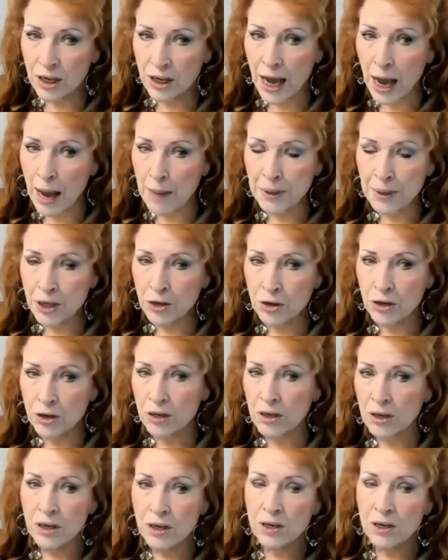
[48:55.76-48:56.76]

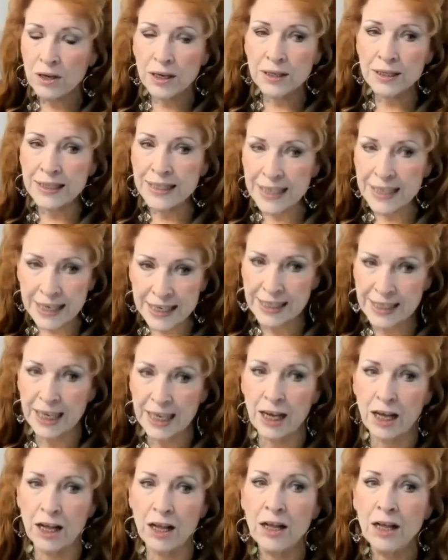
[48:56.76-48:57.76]
gobbledygook
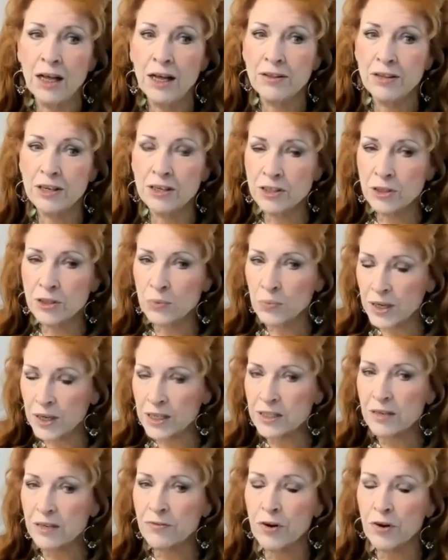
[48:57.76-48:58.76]
detail. There's a
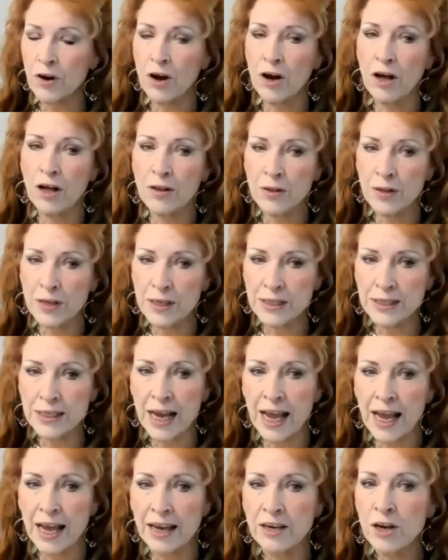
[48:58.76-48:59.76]
reason for all this,
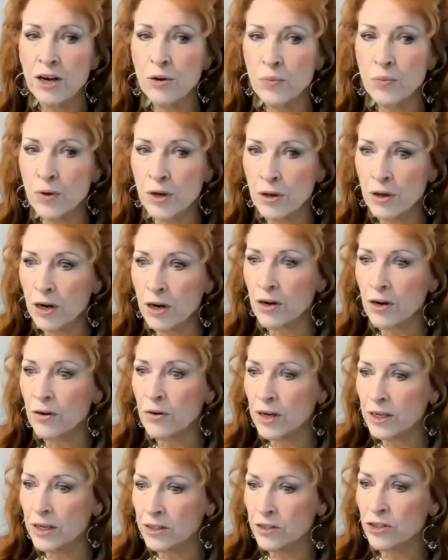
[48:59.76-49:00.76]
and we are
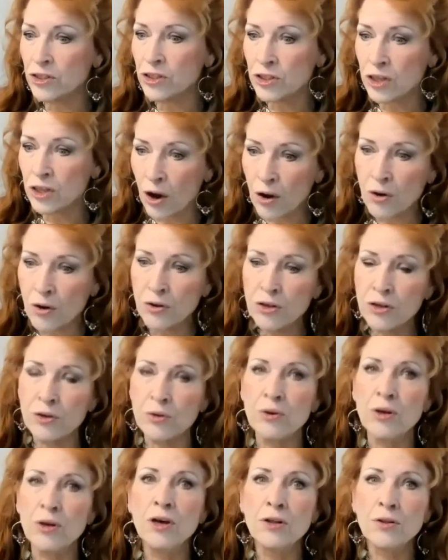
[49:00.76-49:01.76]
going to show
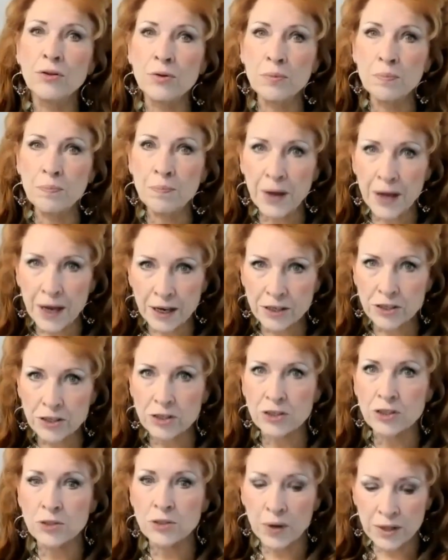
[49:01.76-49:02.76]
you through
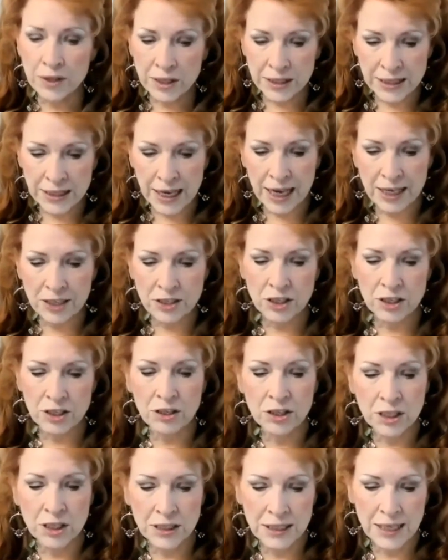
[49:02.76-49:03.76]
pictures what this actually
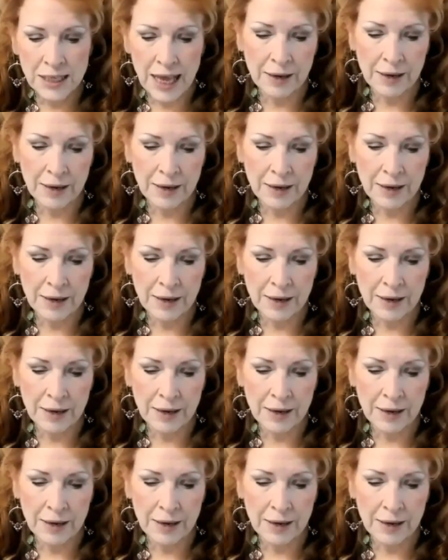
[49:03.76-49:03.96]
looks